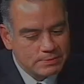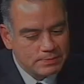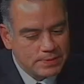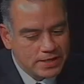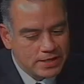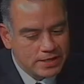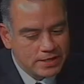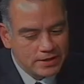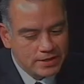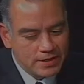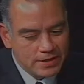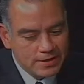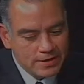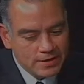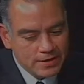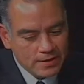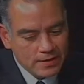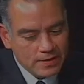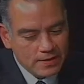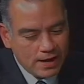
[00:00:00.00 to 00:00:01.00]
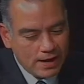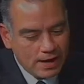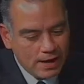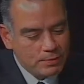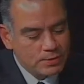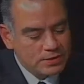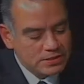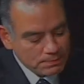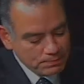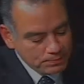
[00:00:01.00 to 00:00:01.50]
spending I
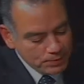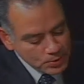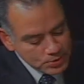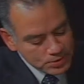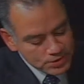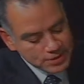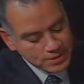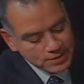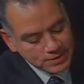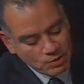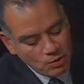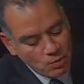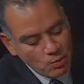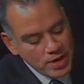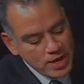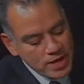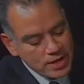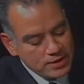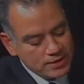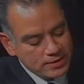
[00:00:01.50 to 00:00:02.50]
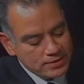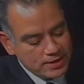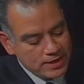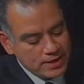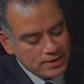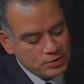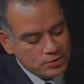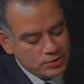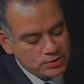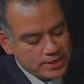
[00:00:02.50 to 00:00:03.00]
was supposed to go in and,
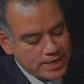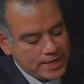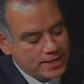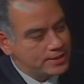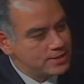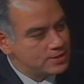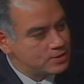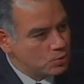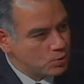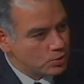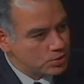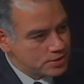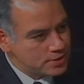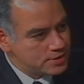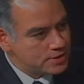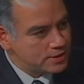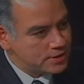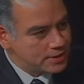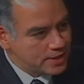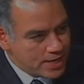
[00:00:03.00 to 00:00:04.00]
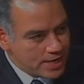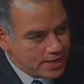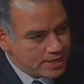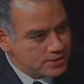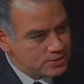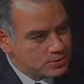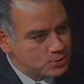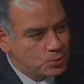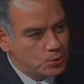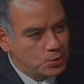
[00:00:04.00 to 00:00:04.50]
and, take these courses at the Kennedy
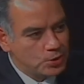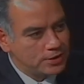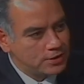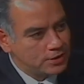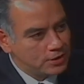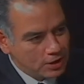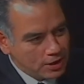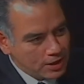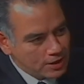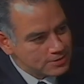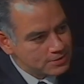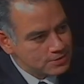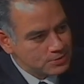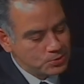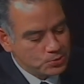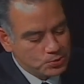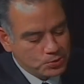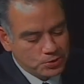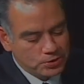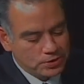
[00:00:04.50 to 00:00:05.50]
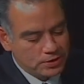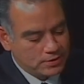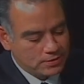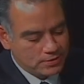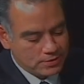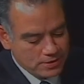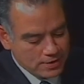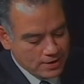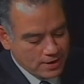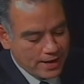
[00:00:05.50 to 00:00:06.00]
School and the law mm -hmm. school and
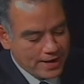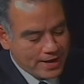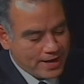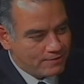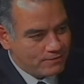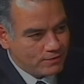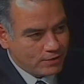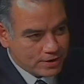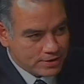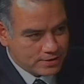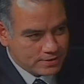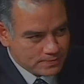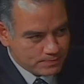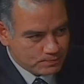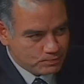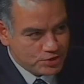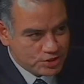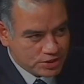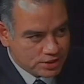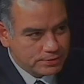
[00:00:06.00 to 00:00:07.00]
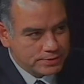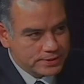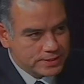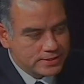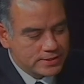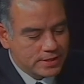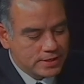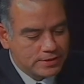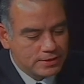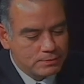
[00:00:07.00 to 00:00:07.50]
I had a very
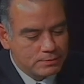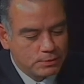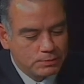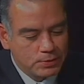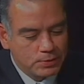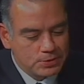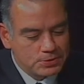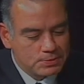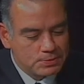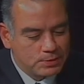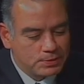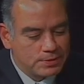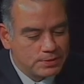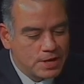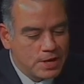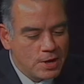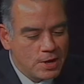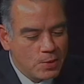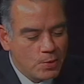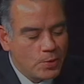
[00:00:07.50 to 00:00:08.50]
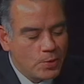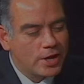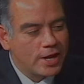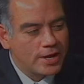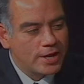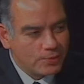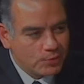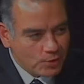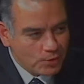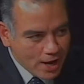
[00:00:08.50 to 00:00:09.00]
serious sounding proposal, but when
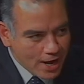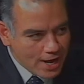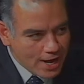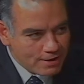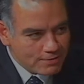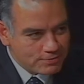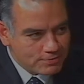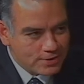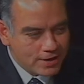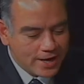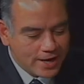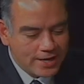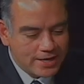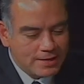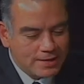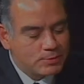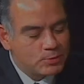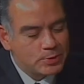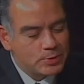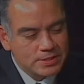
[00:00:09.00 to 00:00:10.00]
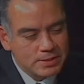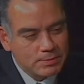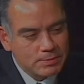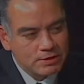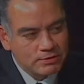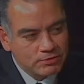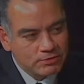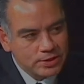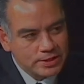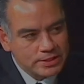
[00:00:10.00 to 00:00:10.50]
I arrived, I ended up doing
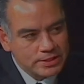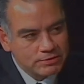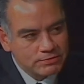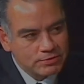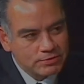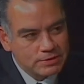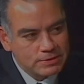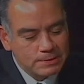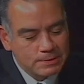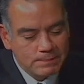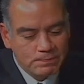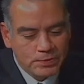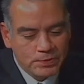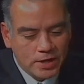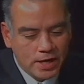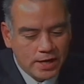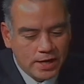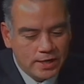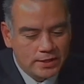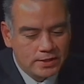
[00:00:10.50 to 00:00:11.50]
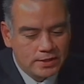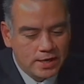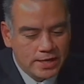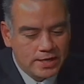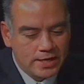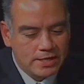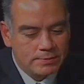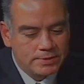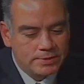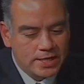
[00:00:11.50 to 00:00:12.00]
something very different. I, I
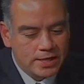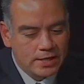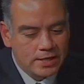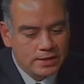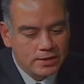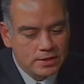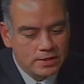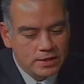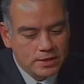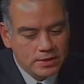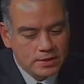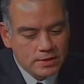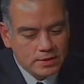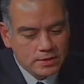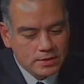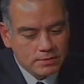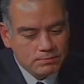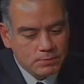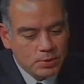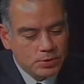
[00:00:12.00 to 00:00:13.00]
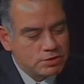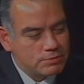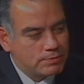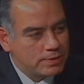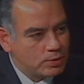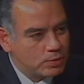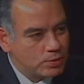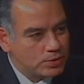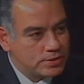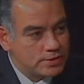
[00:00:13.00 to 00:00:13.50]
ended up taking most of my
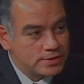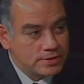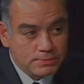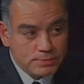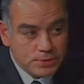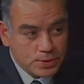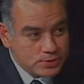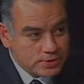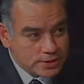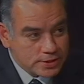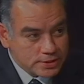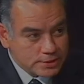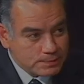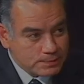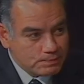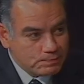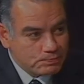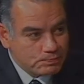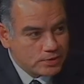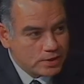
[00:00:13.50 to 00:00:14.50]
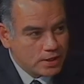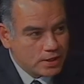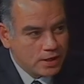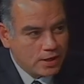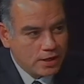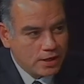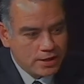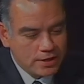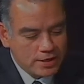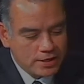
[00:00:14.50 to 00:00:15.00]
courses in music, uh,